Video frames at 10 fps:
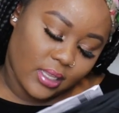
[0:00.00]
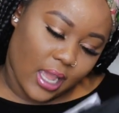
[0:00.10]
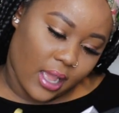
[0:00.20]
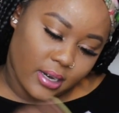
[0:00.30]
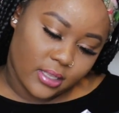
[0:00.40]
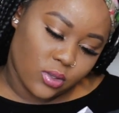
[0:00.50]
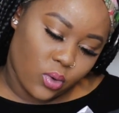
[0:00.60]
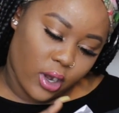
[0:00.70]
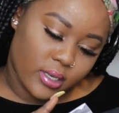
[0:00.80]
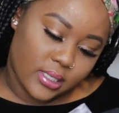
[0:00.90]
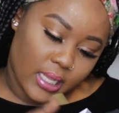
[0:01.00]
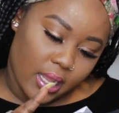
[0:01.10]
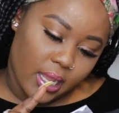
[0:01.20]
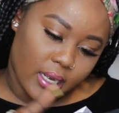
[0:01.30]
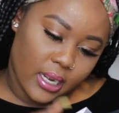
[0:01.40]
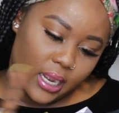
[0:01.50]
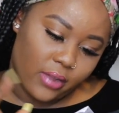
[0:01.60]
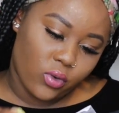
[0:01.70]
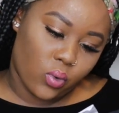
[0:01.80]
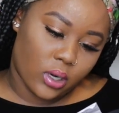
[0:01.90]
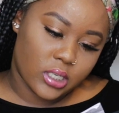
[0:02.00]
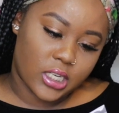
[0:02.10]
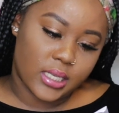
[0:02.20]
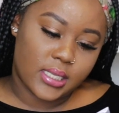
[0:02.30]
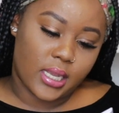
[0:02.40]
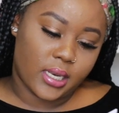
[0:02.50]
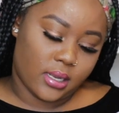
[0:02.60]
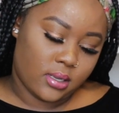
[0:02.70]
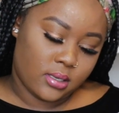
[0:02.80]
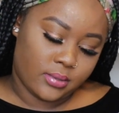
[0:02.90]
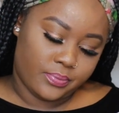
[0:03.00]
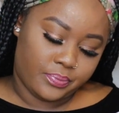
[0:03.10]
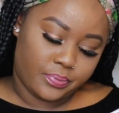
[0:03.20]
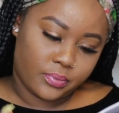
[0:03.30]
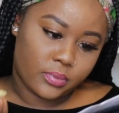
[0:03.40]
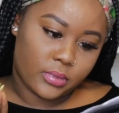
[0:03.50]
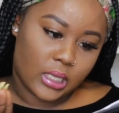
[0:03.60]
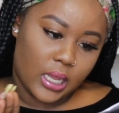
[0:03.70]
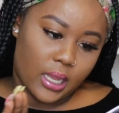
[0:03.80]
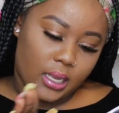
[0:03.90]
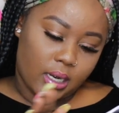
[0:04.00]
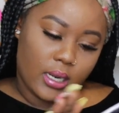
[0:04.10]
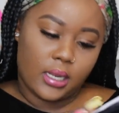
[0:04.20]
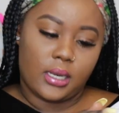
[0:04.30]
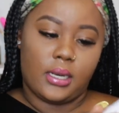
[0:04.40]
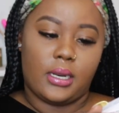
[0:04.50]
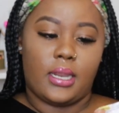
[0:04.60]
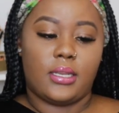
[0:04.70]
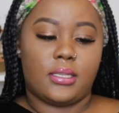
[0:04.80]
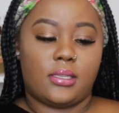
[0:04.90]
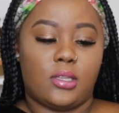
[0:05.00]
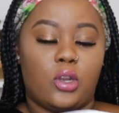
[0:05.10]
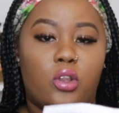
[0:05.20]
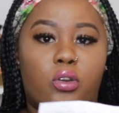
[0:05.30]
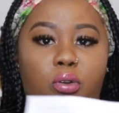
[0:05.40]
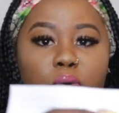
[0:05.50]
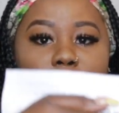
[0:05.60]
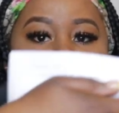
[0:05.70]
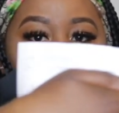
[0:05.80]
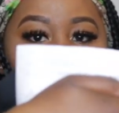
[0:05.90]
Yeah, there's a word stay and then everyone Shantania. And that is the little note that